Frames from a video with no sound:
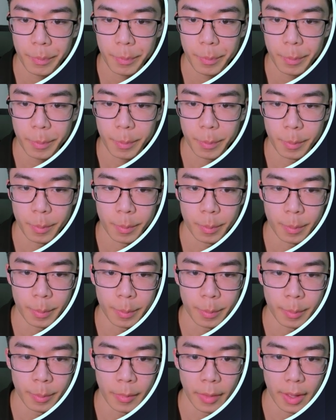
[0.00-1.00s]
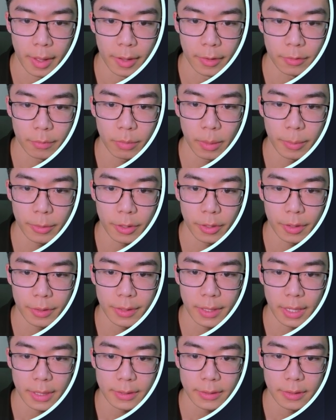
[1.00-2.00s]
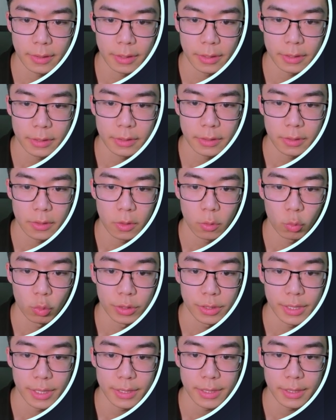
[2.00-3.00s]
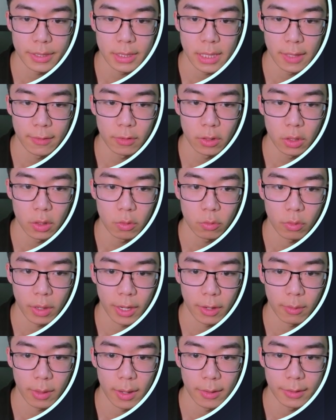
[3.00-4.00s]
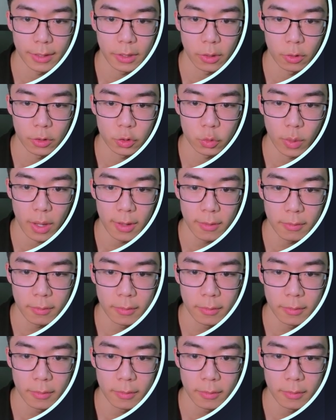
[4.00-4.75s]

And it's probably going to test this resistance level right around here as well.